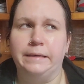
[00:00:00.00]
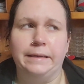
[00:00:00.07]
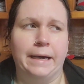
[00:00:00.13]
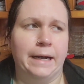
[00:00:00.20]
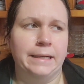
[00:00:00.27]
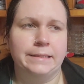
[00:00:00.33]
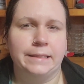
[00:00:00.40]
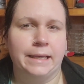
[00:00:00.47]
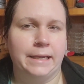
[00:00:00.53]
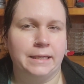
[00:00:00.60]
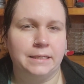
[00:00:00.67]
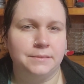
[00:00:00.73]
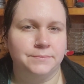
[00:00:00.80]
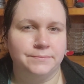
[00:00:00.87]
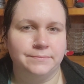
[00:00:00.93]
not
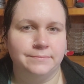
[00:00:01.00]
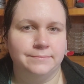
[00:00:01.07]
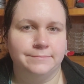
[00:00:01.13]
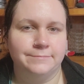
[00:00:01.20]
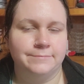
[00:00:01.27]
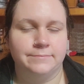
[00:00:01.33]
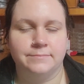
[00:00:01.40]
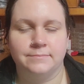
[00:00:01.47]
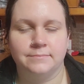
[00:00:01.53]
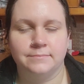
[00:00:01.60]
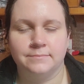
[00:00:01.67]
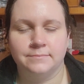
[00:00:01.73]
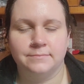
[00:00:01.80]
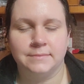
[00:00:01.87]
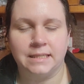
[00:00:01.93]
like
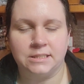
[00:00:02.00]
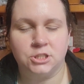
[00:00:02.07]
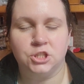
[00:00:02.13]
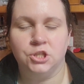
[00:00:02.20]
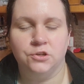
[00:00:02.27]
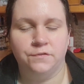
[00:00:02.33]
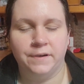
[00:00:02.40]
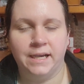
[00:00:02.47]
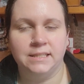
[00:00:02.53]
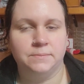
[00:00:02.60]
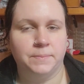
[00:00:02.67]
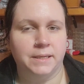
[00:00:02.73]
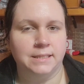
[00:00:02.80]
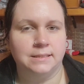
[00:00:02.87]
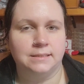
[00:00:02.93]
it's Too
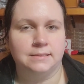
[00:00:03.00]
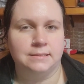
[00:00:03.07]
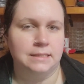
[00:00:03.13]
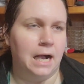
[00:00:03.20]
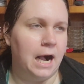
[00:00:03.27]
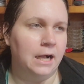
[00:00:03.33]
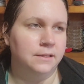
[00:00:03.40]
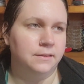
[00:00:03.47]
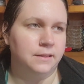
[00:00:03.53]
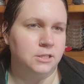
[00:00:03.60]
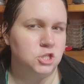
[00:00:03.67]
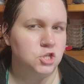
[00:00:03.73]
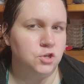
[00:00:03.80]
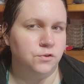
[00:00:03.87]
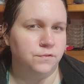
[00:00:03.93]
Faced, but it's not
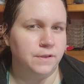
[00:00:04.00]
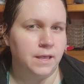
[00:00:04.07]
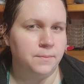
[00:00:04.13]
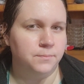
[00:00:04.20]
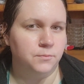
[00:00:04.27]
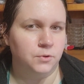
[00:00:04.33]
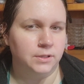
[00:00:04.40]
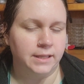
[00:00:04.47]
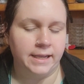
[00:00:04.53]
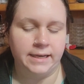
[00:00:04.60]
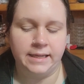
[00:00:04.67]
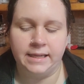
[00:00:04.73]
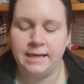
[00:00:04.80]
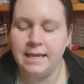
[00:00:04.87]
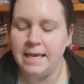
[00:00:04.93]
the Too Femme
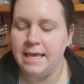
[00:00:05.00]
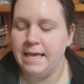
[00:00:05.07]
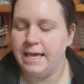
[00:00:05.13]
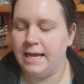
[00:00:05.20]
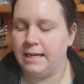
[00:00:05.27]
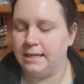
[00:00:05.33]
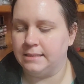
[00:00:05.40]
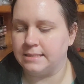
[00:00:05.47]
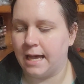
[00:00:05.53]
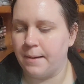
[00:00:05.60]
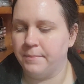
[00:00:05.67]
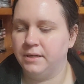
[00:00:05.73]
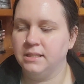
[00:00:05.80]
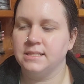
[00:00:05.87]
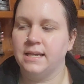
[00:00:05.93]
related, is
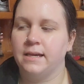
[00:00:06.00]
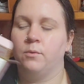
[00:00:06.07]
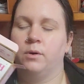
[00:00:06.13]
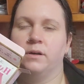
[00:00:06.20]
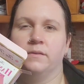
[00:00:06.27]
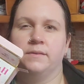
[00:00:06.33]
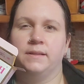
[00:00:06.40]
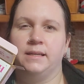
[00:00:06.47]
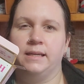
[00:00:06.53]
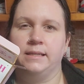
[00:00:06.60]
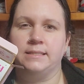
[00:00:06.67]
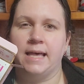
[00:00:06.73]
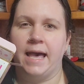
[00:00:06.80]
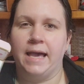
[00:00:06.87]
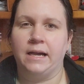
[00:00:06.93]
I'm going to take one of
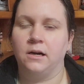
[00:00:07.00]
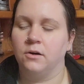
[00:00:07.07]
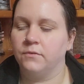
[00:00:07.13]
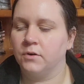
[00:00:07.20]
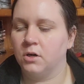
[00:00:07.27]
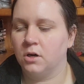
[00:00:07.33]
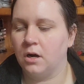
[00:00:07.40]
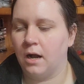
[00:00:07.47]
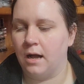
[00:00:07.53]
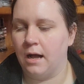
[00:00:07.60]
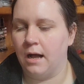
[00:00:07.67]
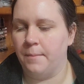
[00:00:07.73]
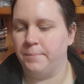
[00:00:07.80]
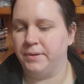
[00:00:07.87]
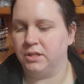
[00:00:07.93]
these hangover
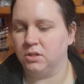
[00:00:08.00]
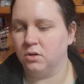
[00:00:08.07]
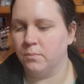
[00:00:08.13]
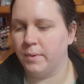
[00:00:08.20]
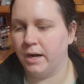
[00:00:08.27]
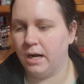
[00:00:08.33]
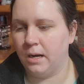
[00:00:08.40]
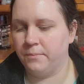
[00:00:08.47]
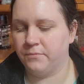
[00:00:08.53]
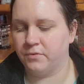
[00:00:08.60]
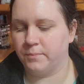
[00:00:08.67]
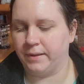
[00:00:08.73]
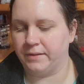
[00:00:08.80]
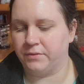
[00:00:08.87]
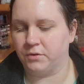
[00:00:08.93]
pillow balm
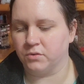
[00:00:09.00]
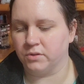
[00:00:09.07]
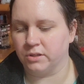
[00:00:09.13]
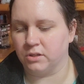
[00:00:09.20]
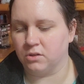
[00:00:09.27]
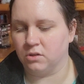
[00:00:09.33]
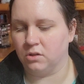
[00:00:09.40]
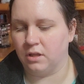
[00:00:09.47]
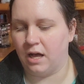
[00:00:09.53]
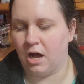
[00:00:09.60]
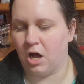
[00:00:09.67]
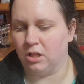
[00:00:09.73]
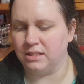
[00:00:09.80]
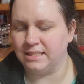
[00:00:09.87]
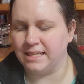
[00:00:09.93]
from like their little
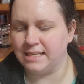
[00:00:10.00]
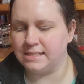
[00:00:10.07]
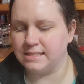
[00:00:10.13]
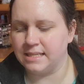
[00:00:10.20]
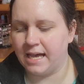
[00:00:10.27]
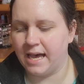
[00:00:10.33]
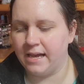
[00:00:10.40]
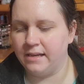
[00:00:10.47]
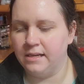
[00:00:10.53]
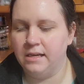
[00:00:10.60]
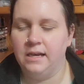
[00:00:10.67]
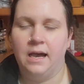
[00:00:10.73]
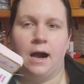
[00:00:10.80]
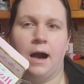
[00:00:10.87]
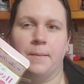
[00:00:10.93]
holiday set.
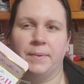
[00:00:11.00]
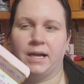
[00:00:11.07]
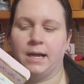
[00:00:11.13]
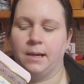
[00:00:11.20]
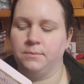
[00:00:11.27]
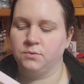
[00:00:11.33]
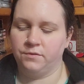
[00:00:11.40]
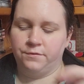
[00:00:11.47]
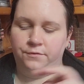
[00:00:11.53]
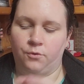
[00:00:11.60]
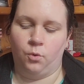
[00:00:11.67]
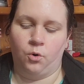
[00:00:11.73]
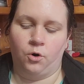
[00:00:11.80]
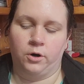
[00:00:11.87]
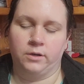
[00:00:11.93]
It comes with
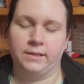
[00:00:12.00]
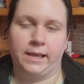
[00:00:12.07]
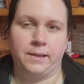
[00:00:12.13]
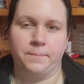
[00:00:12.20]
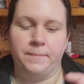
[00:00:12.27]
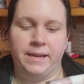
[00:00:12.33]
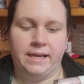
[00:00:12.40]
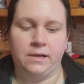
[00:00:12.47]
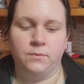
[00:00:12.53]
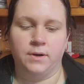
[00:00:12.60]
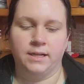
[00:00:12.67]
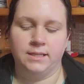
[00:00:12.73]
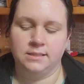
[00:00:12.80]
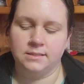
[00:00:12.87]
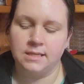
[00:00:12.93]
4 like mini
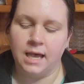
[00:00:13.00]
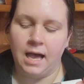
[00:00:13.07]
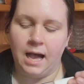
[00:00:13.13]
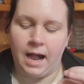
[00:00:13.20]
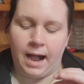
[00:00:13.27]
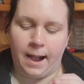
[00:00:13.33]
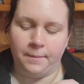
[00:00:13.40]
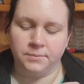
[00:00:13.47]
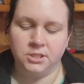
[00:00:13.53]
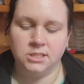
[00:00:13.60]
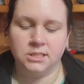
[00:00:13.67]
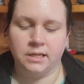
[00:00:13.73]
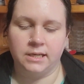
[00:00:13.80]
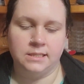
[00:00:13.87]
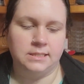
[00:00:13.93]
ones. I'm
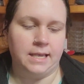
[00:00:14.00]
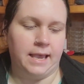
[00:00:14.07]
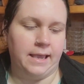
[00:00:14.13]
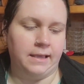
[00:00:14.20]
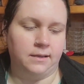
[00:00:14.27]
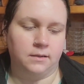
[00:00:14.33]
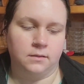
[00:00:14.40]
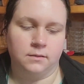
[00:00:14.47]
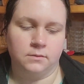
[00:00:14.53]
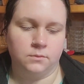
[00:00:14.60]
just going to take,